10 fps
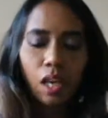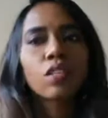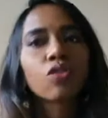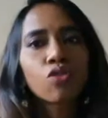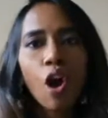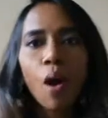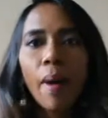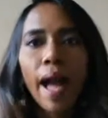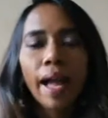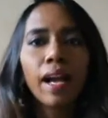straw
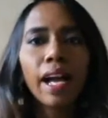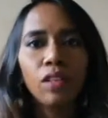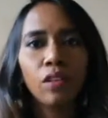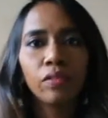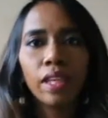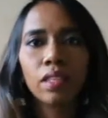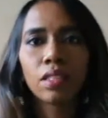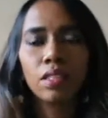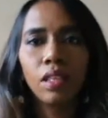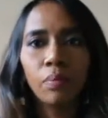bag kind of
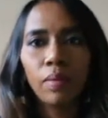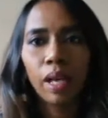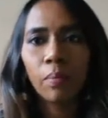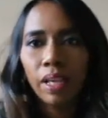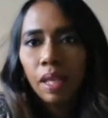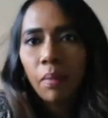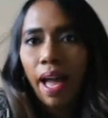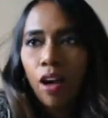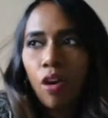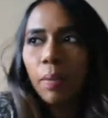things, like a picnic
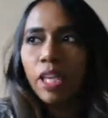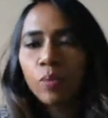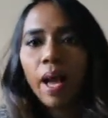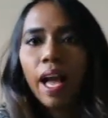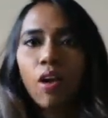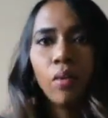bag or a beach bag.